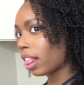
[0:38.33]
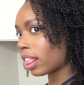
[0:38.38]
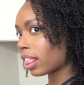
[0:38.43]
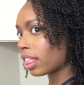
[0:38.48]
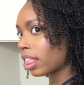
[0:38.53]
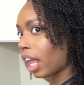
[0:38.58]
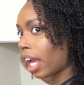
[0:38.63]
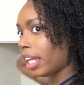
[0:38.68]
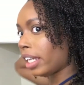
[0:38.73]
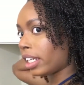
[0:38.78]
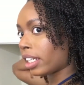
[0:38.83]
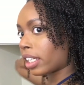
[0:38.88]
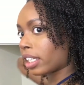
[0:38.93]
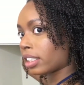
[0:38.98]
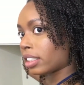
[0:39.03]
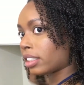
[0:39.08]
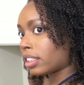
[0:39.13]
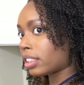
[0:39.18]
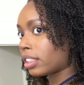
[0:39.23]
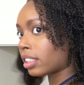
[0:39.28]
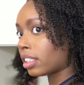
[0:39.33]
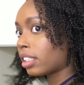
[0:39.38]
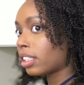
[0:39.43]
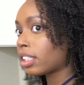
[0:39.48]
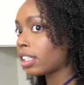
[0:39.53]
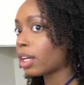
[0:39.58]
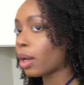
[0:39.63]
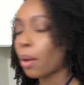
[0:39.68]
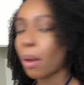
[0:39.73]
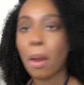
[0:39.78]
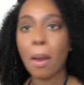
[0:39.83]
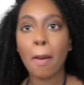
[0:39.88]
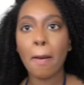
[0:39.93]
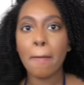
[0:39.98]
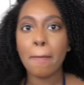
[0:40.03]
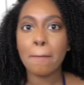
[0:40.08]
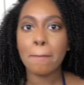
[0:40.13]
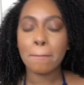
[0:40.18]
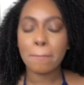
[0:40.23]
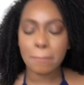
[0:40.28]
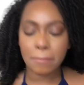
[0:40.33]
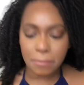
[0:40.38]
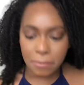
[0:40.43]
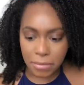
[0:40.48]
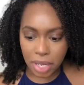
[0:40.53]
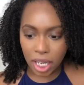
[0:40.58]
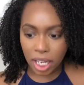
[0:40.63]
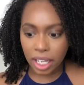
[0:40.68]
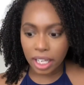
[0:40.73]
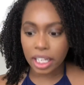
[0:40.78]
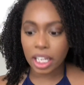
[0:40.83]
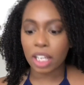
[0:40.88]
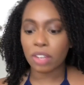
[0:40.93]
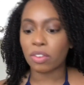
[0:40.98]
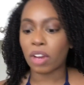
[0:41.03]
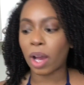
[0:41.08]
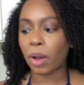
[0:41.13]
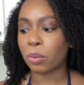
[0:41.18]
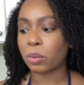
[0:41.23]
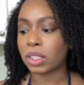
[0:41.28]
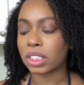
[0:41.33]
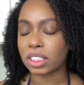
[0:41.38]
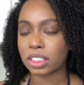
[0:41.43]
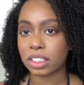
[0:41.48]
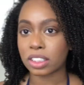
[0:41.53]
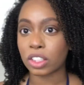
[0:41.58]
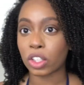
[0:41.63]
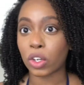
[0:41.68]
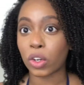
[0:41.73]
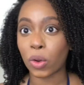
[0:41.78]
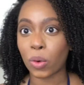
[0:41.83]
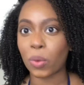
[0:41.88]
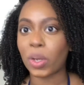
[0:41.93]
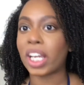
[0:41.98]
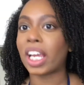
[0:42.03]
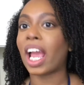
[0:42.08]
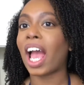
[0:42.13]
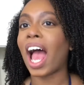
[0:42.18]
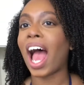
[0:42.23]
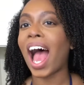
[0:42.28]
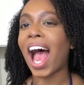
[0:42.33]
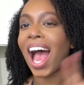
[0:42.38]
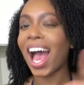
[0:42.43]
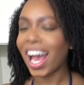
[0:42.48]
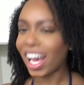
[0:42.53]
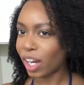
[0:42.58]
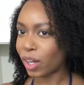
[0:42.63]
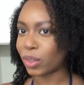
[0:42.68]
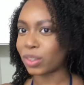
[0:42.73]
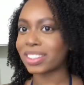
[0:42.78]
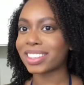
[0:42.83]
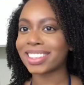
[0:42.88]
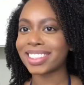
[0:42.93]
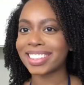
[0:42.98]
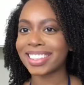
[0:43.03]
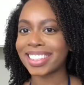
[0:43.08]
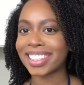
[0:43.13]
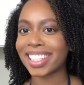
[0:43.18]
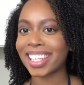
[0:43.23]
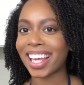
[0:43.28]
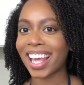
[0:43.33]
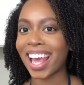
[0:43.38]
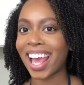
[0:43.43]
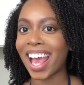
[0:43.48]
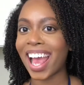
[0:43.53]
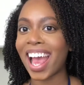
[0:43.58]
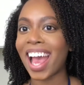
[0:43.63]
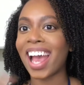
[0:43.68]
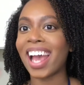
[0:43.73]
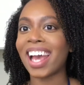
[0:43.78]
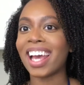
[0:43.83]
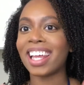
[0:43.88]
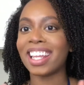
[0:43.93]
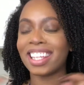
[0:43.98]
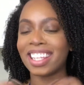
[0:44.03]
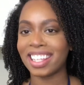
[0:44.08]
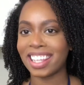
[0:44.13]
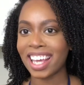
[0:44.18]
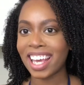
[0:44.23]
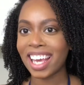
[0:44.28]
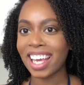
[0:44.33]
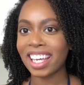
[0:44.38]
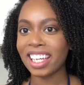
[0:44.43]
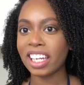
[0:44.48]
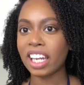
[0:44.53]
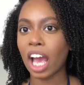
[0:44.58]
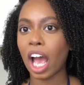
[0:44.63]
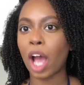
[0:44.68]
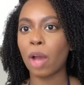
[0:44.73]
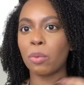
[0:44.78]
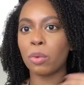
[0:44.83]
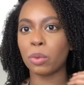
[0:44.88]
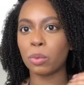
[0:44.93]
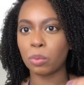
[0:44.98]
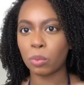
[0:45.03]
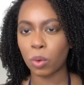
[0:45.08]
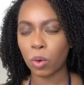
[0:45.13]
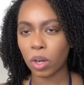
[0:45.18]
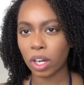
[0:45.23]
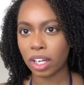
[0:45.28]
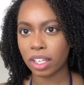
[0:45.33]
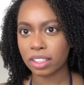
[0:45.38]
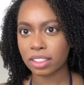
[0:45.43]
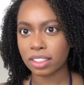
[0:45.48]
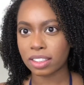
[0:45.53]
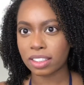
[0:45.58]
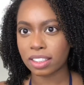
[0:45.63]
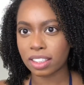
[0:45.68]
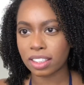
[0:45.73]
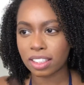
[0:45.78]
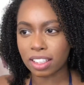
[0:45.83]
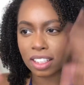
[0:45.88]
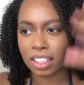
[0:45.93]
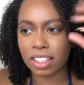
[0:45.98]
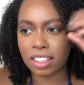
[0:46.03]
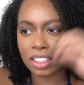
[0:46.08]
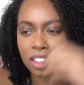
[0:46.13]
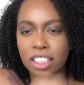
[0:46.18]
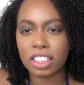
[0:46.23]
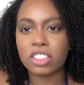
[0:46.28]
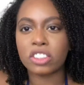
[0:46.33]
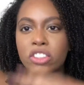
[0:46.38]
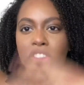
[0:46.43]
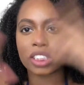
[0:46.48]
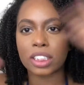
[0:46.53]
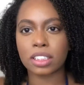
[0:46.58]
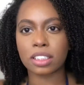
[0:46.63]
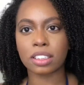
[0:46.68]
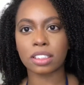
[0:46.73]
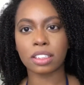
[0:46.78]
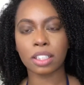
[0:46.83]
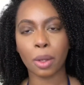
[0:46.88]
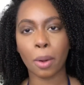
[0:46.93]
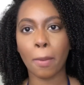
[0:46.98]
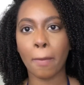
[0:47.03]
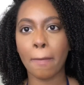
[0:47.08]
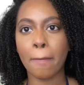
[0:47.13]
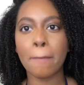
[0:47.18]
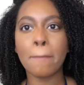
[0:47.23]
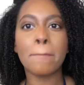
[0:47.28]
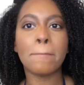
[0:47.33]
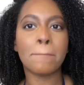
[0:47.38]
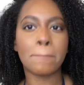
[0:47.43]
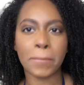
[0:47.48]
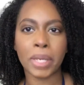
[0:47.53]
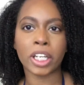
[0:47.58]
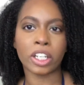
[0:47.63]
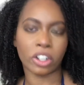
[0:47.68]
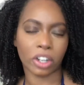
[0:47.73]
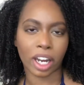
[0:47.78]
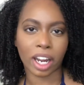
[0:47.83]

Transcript: like it. But if I was going out, then I would want just bigger